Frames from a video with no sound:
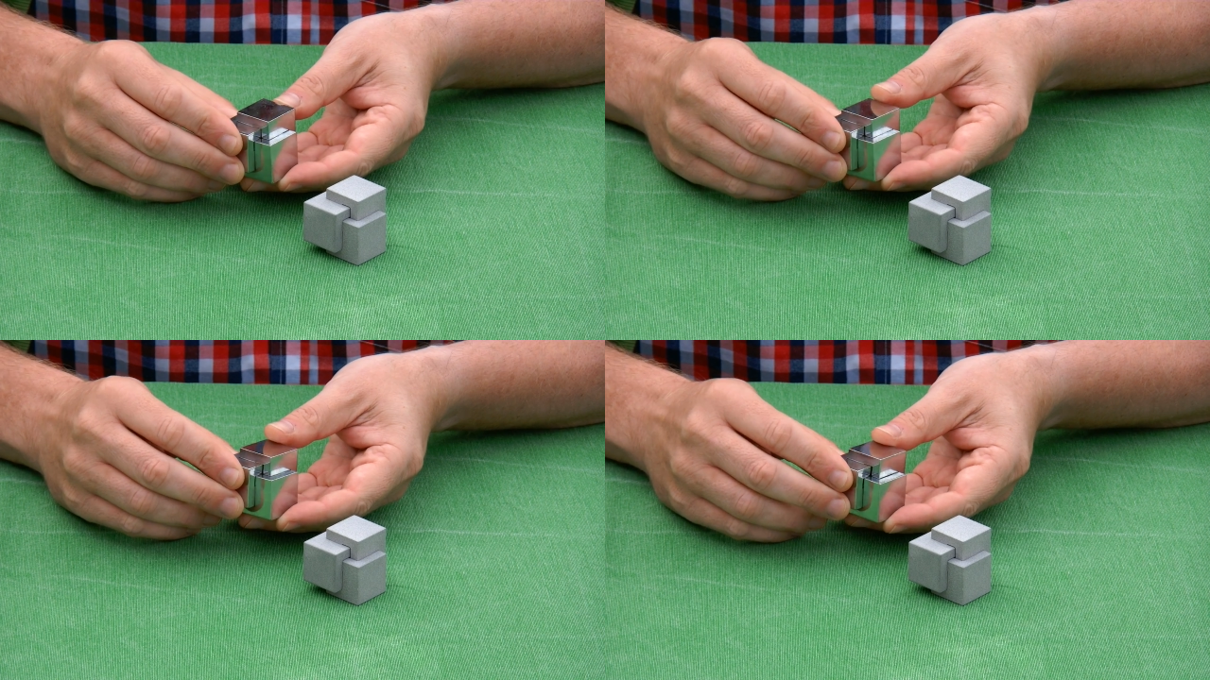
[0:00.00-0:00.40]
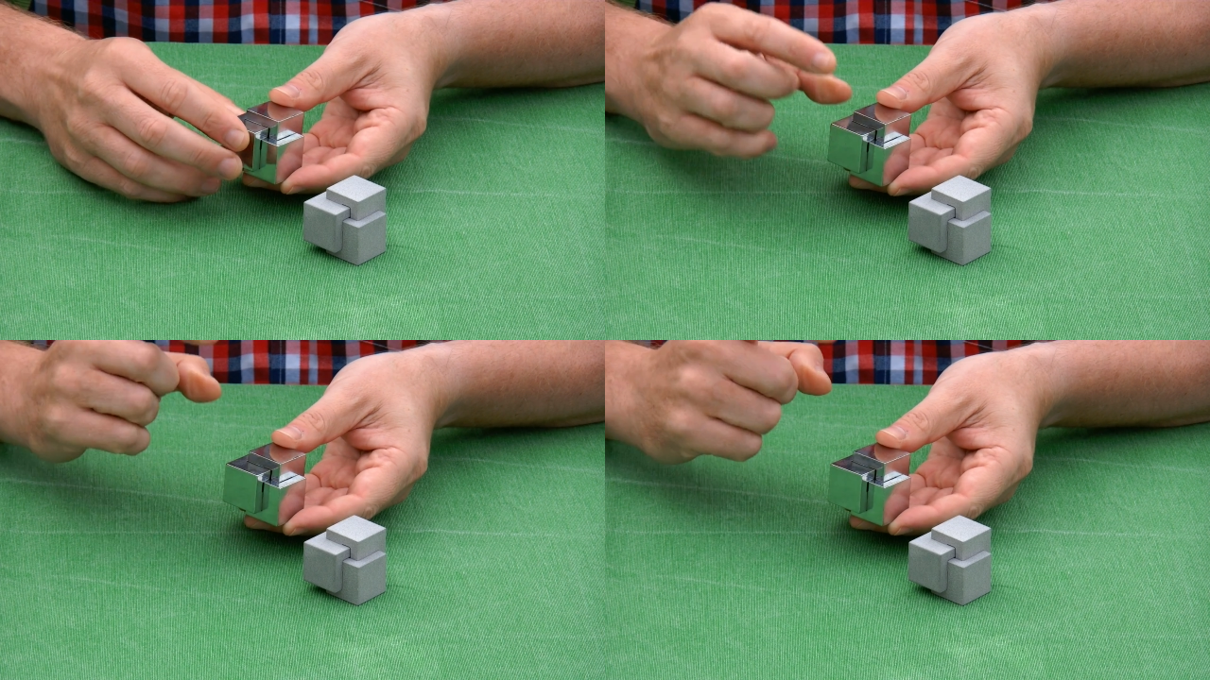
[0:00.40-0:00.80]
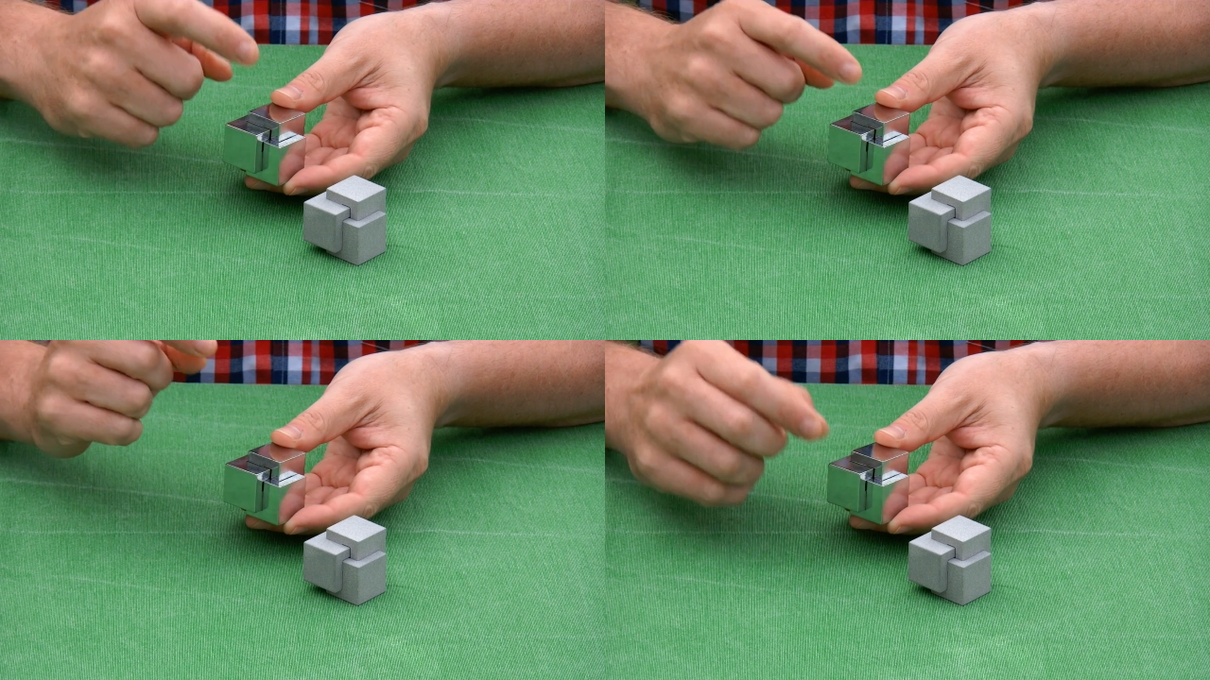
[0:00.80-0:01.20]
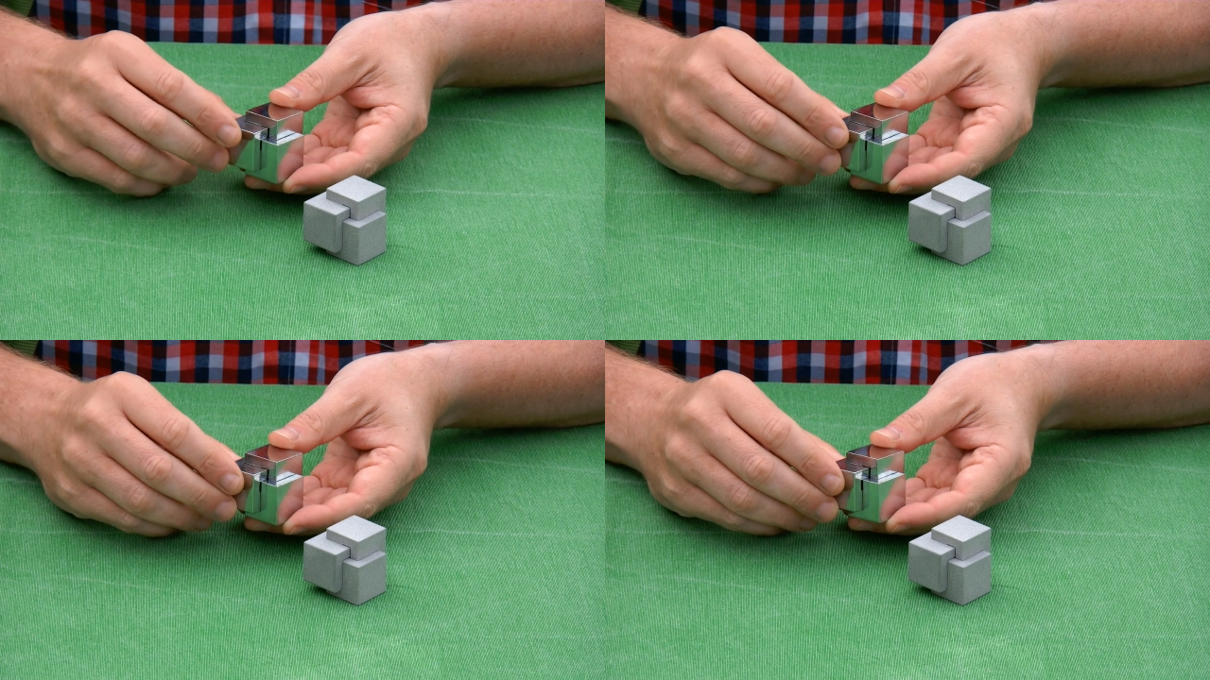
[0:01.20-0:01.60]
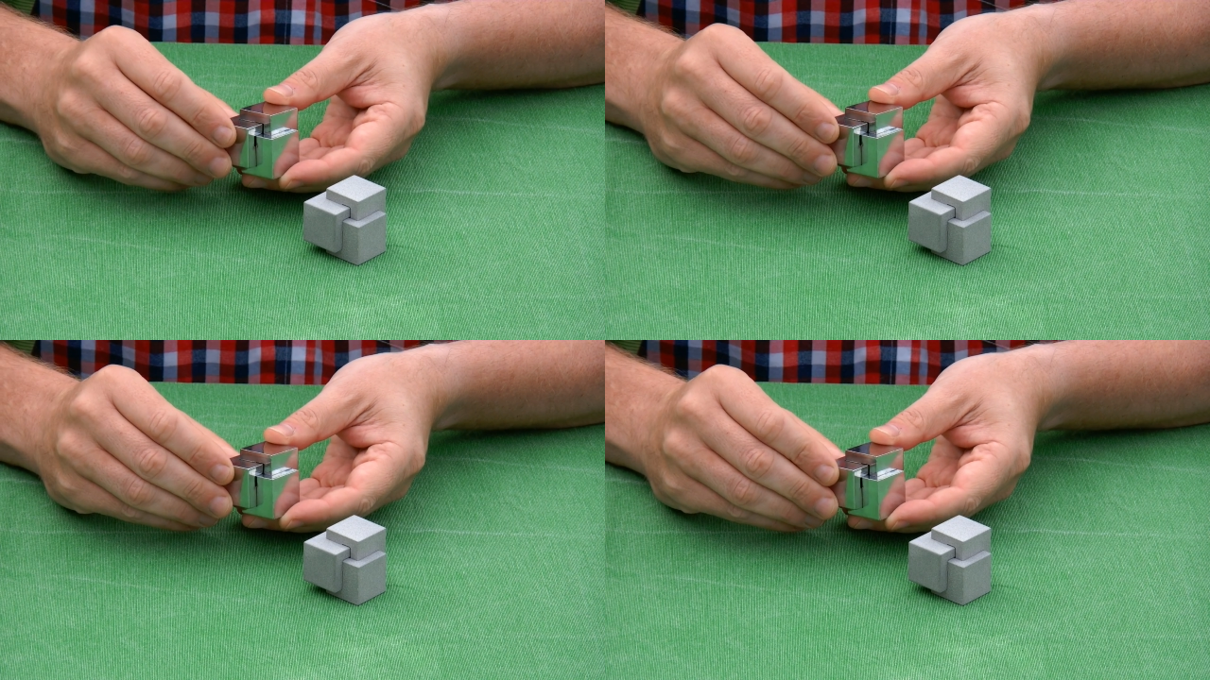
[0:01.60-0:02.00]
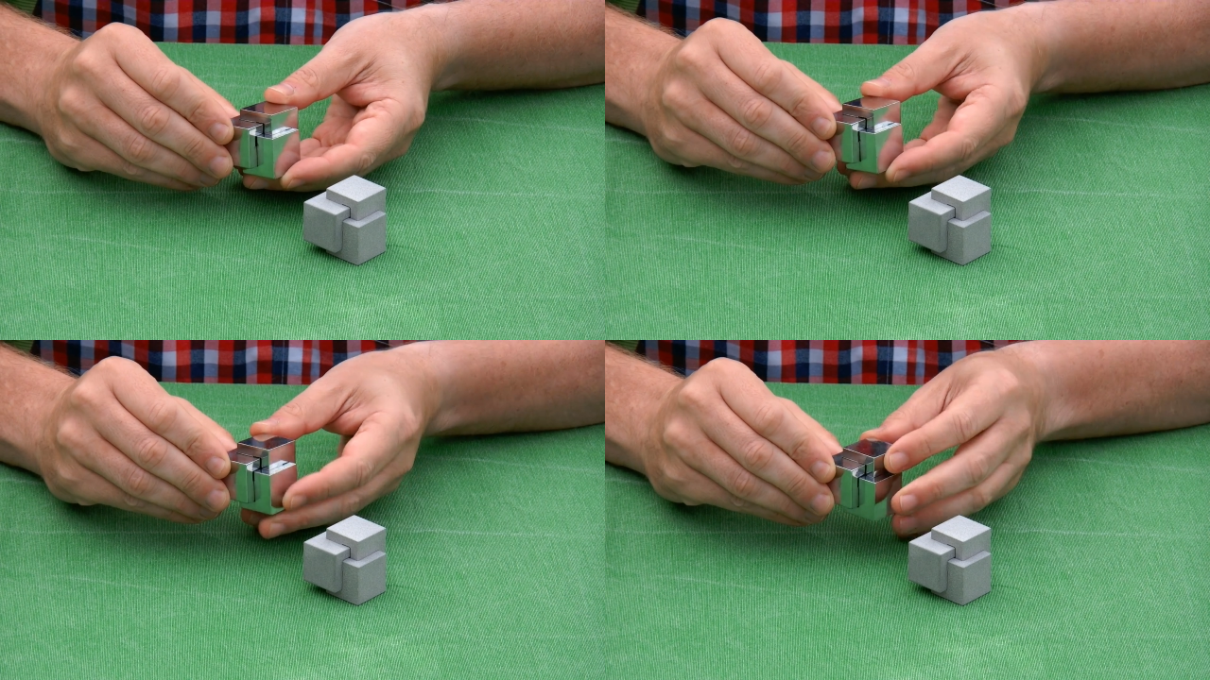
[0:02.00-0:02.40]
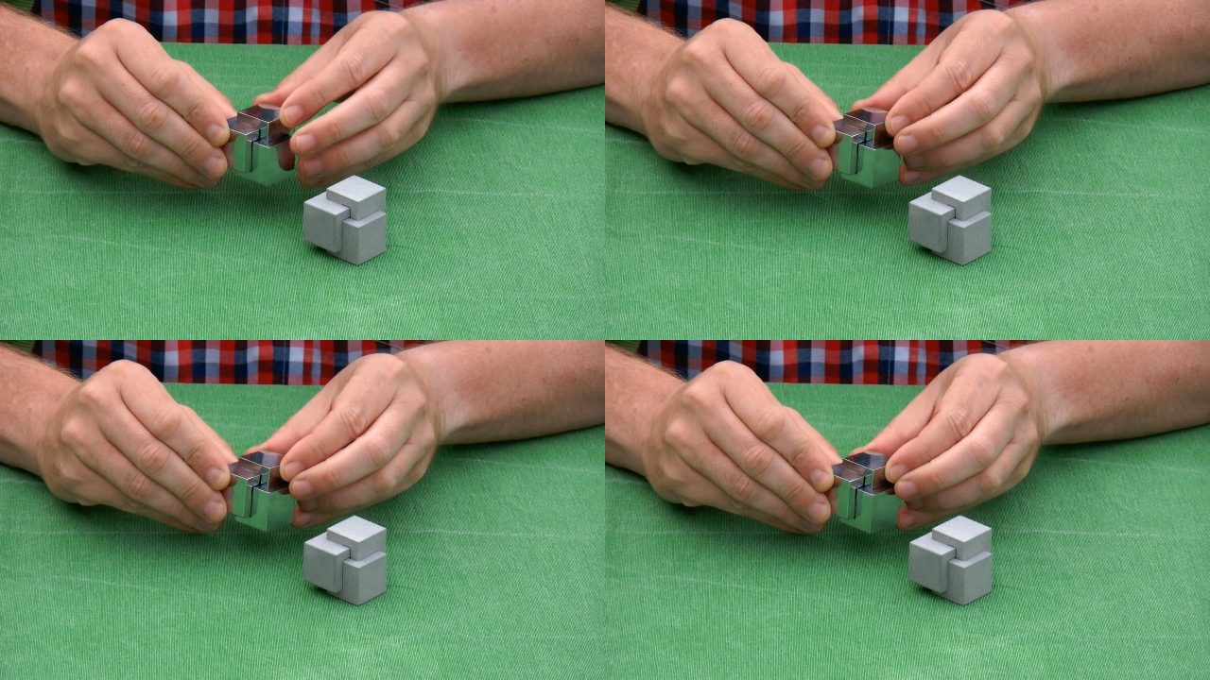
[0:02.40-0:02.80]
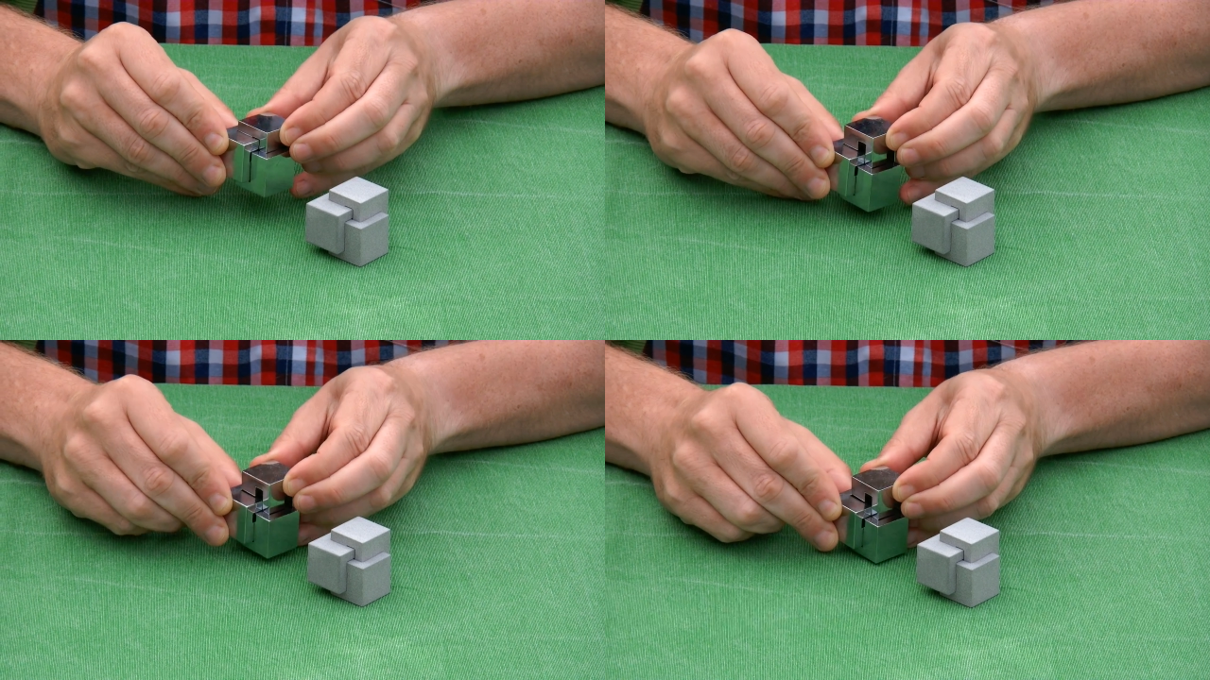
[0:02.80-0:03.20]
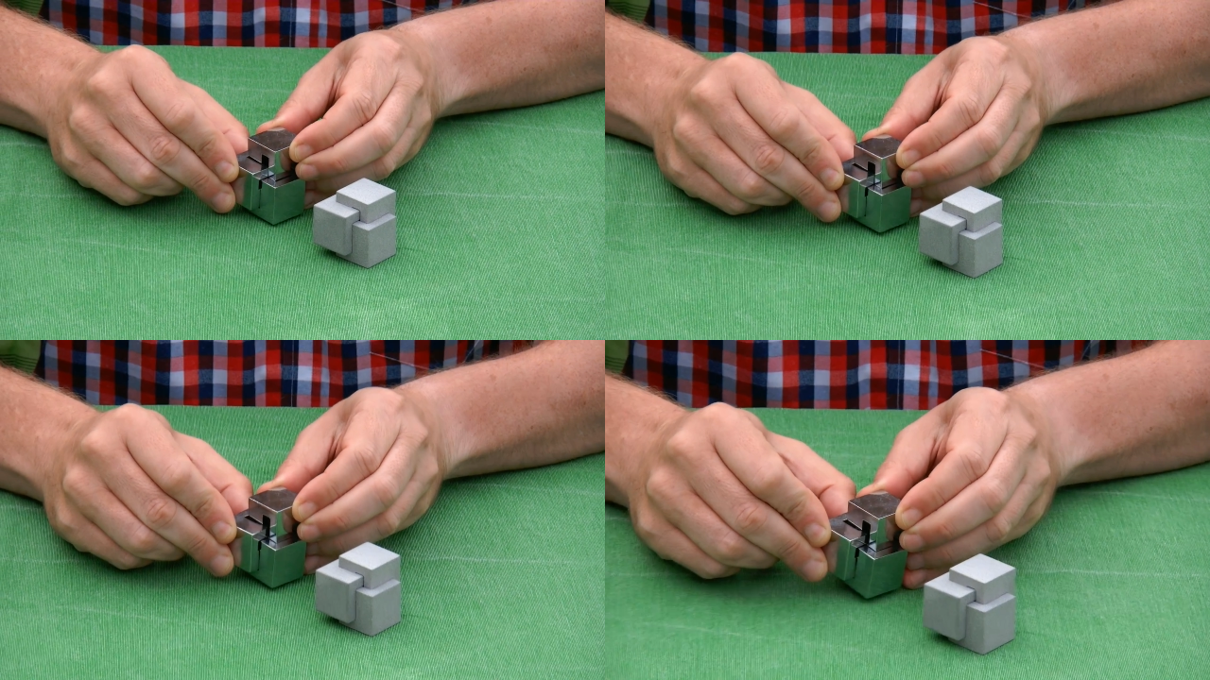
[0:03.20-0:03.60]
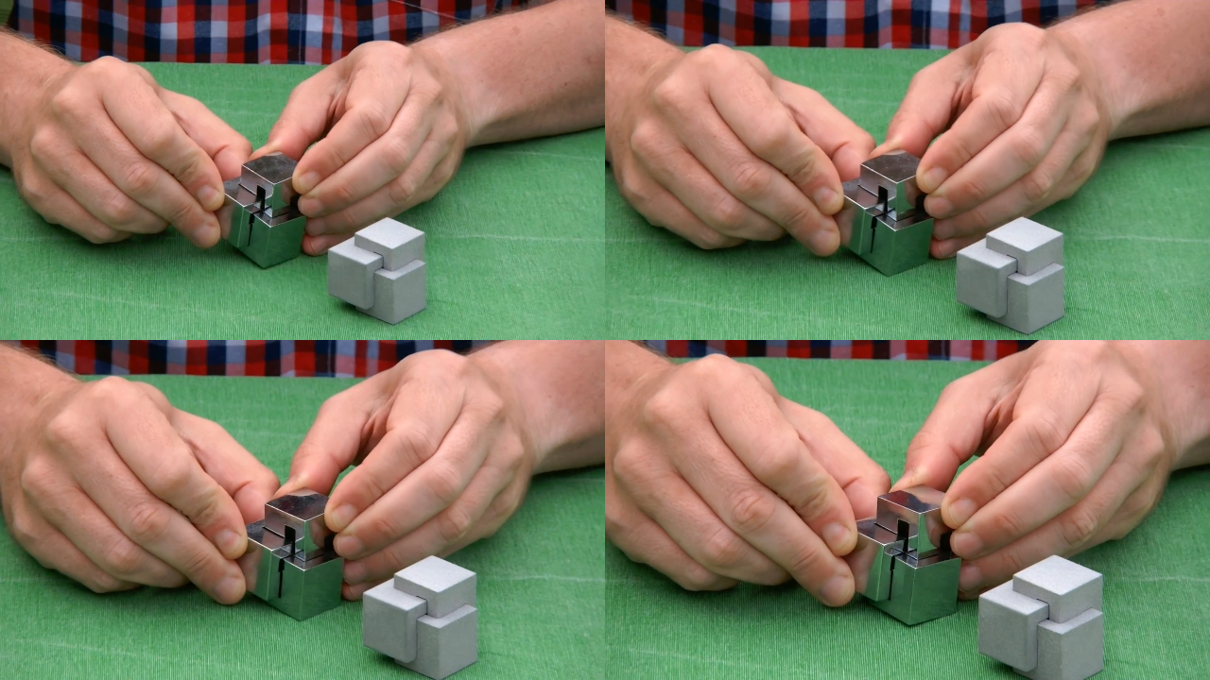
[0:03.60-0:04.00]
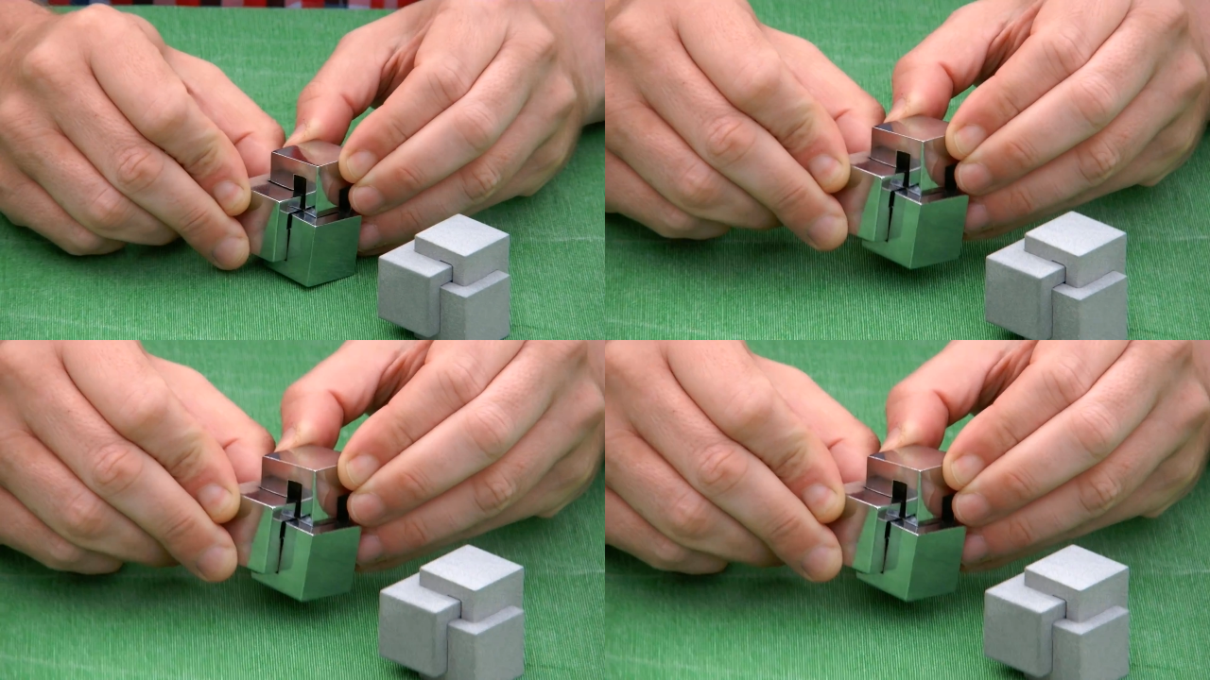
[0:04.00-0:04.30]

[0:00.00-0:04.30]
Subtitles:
(no speaker visible)